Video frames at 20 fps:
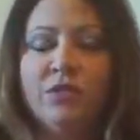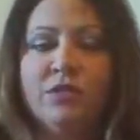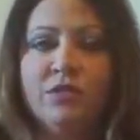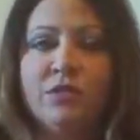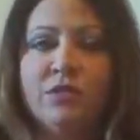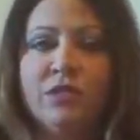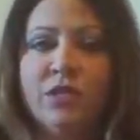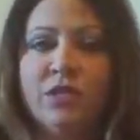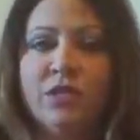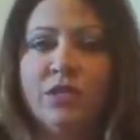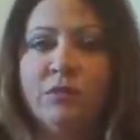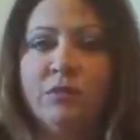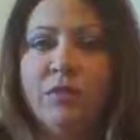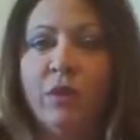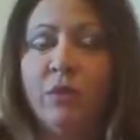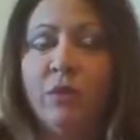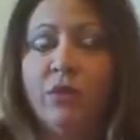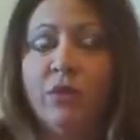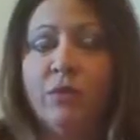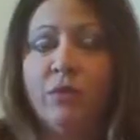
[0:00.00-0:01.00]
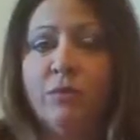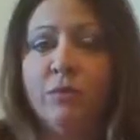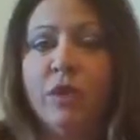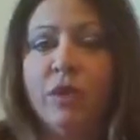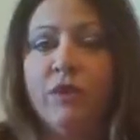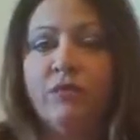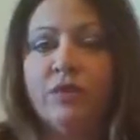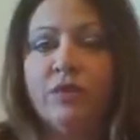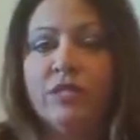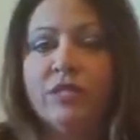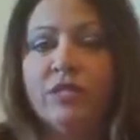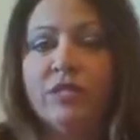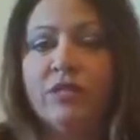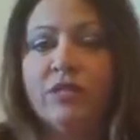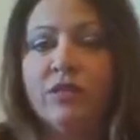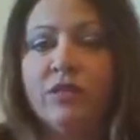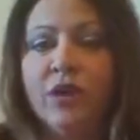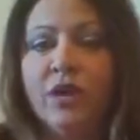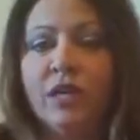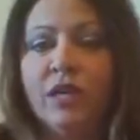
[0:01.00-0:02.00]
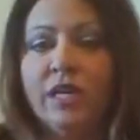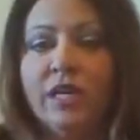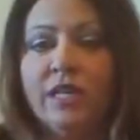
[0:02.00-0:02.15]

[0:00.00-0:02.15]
discuss about what their preferences are,